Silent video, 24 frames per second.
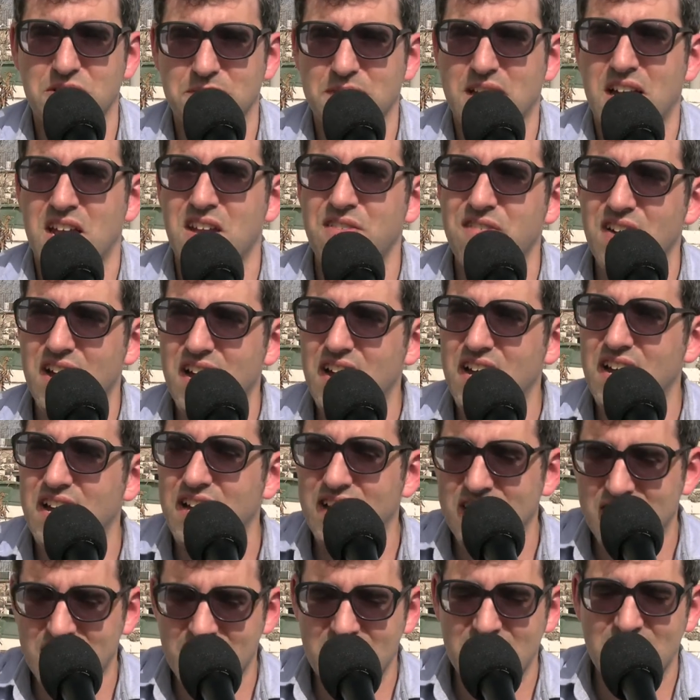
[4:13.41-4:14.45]
I'm kind of
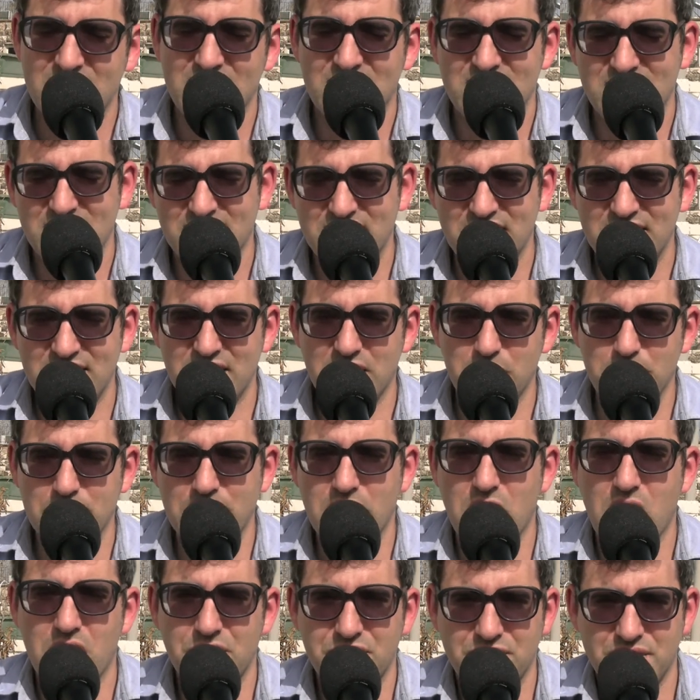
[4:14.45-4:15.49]
a little bit
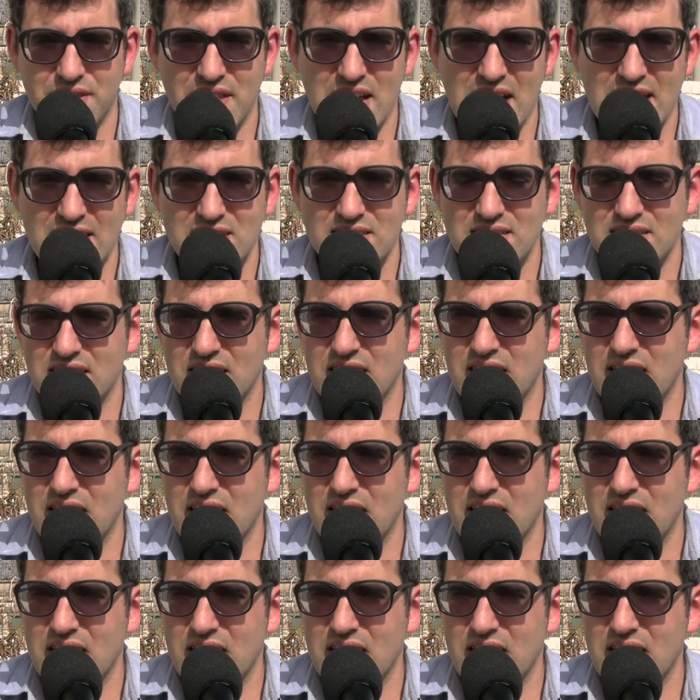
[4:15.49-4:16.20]
on from that.